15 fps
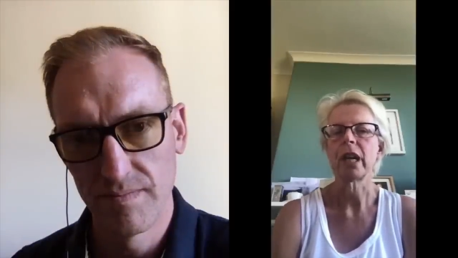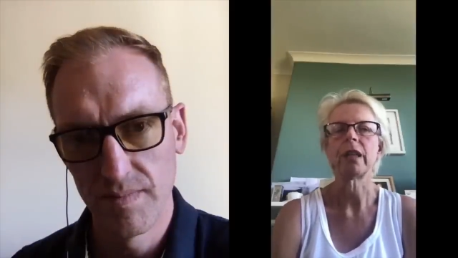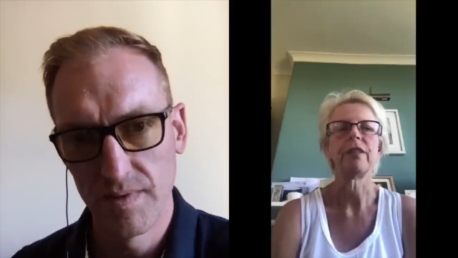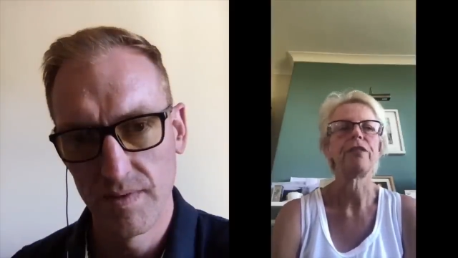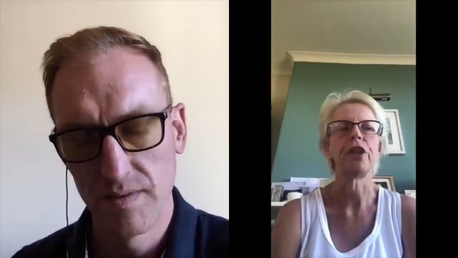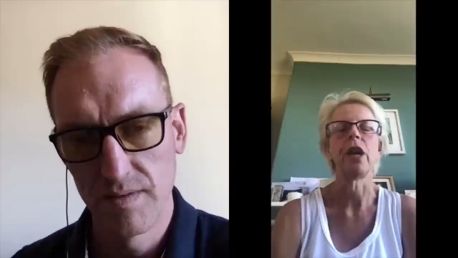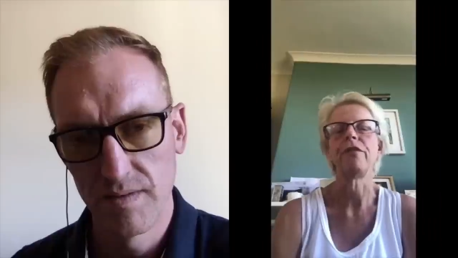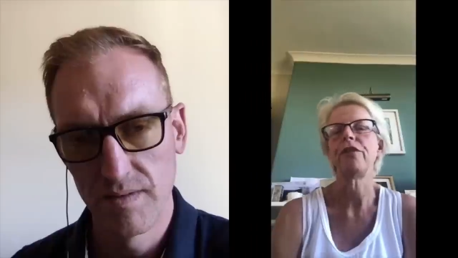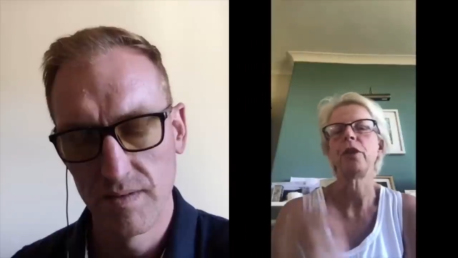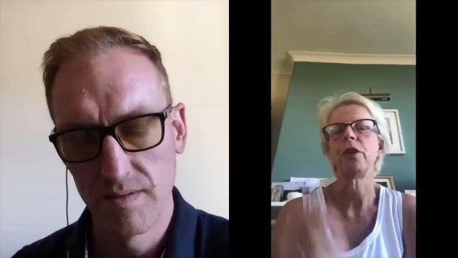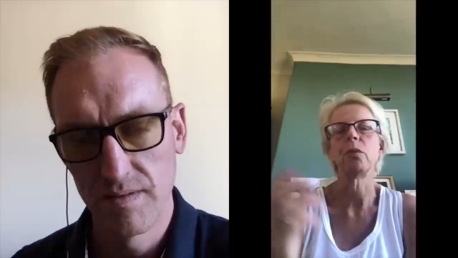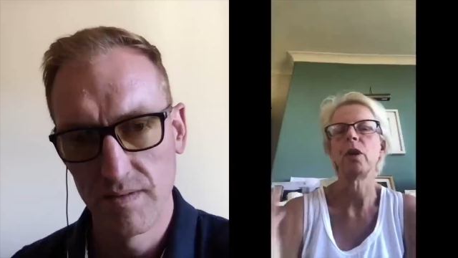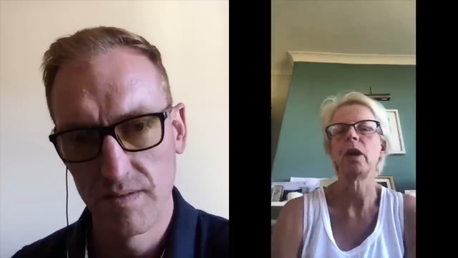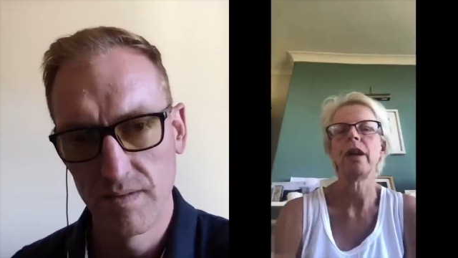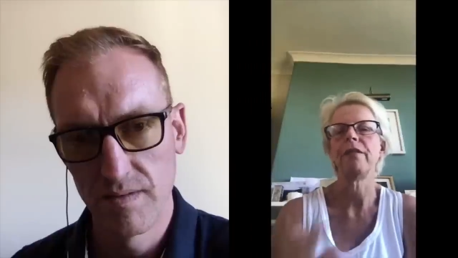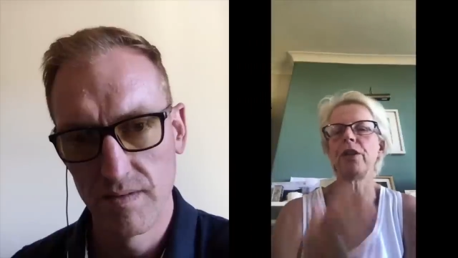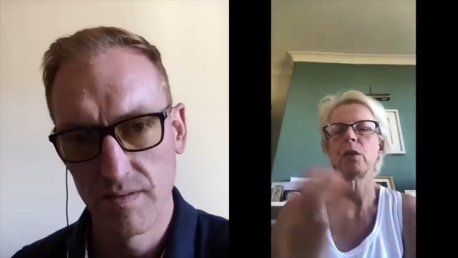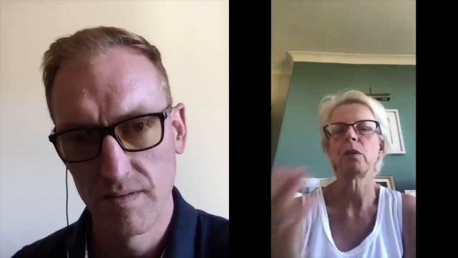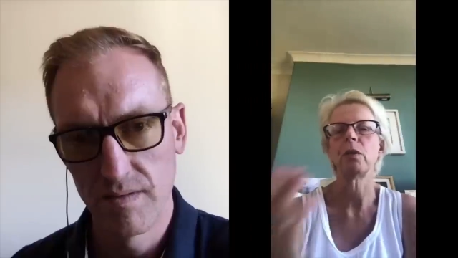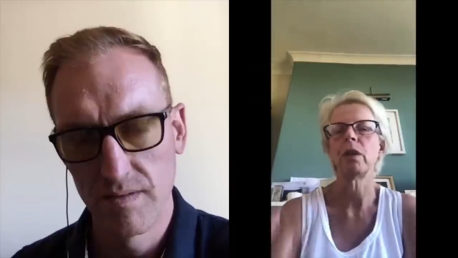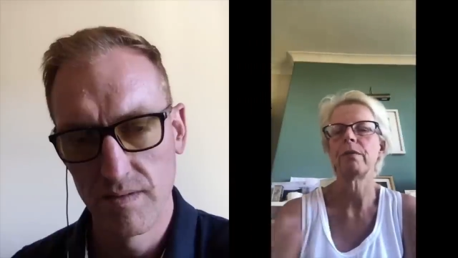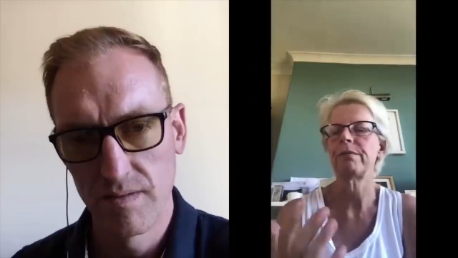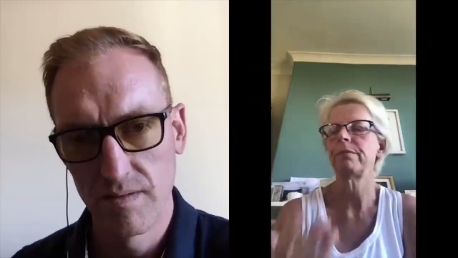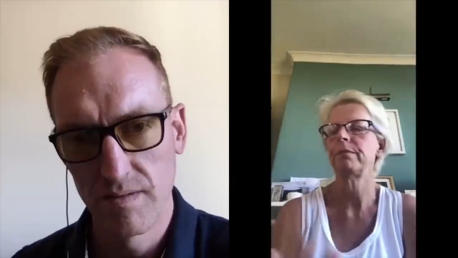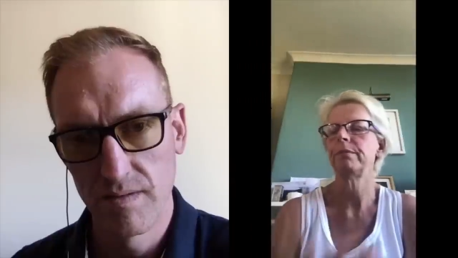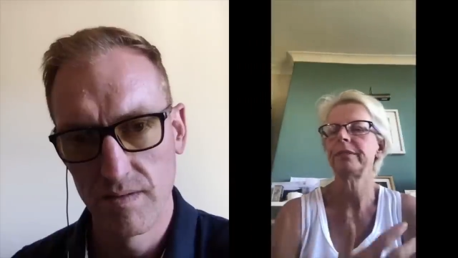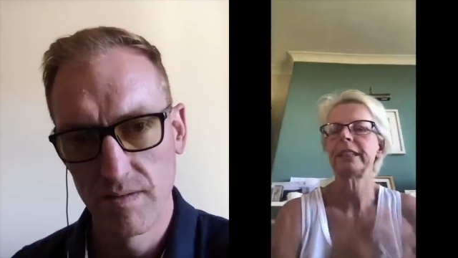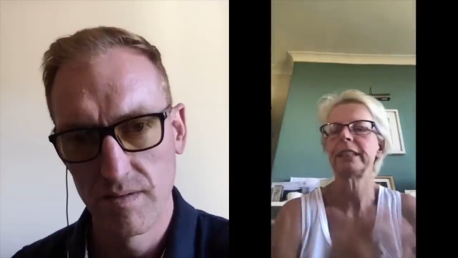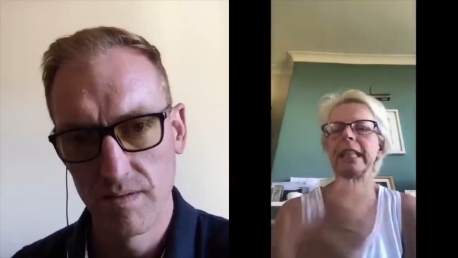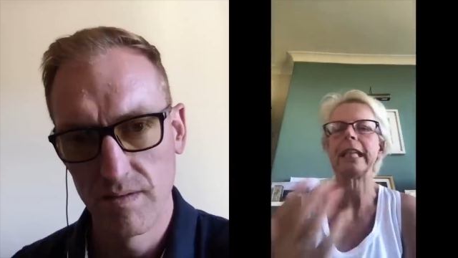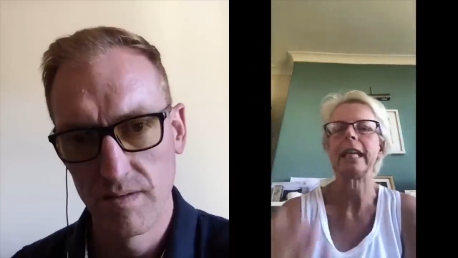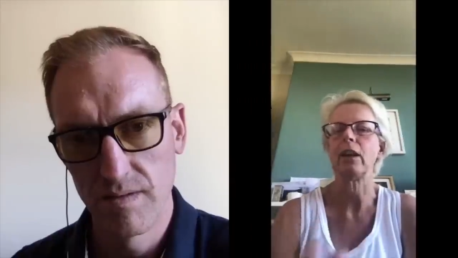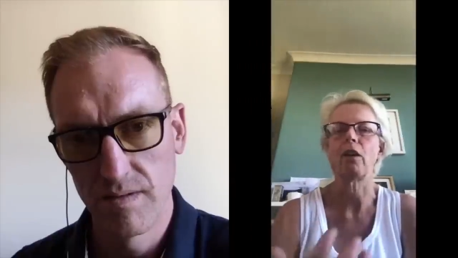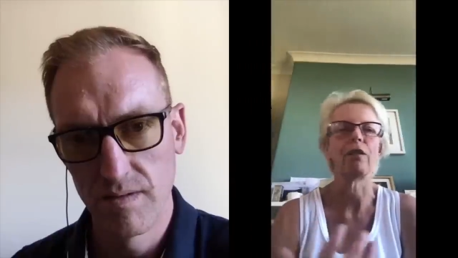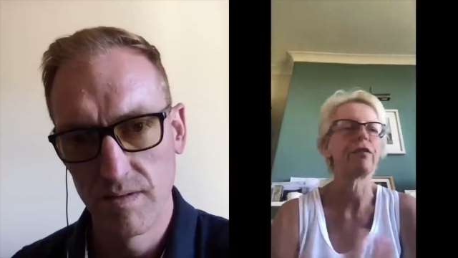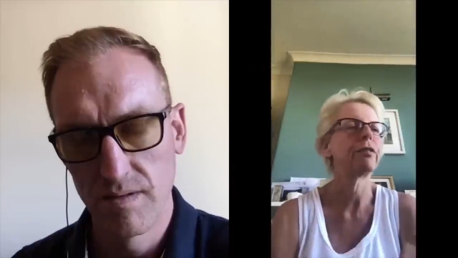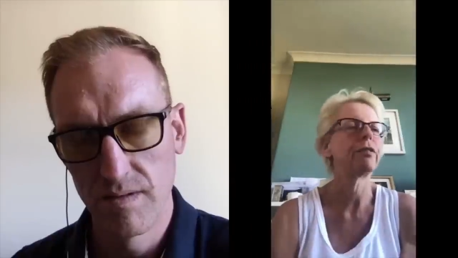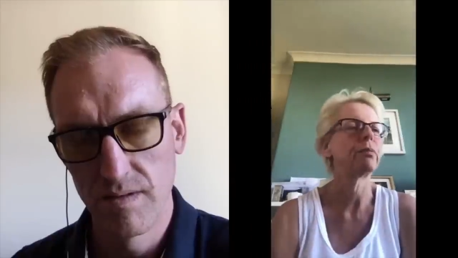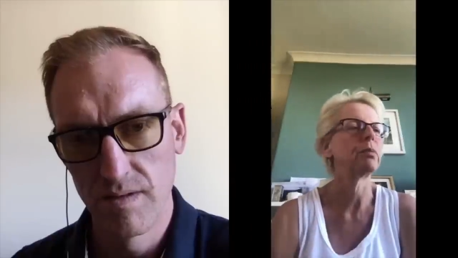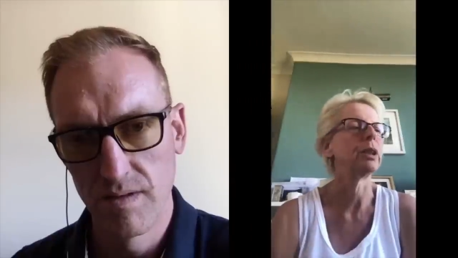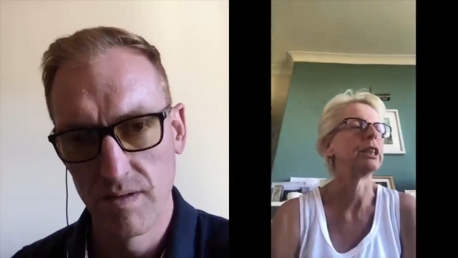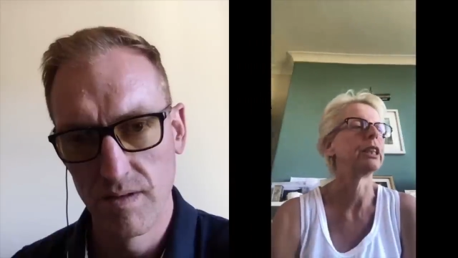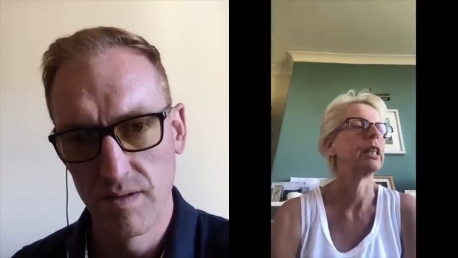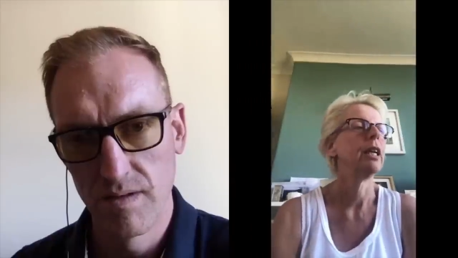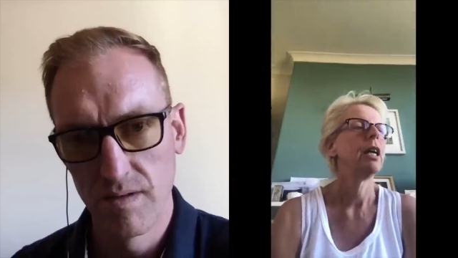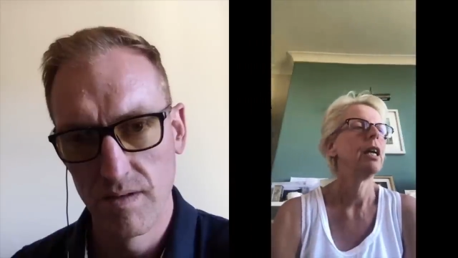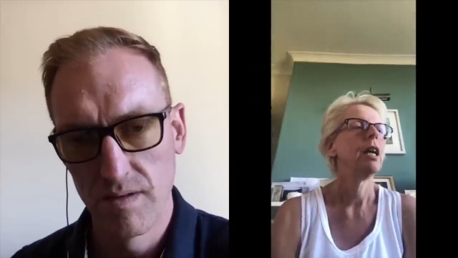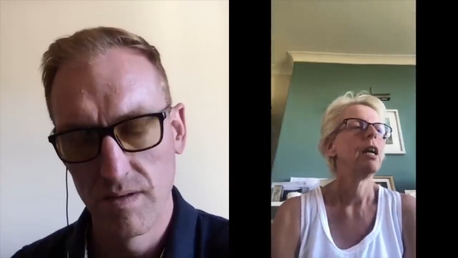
Speaker 1: And if you if you were if you were ticking off, which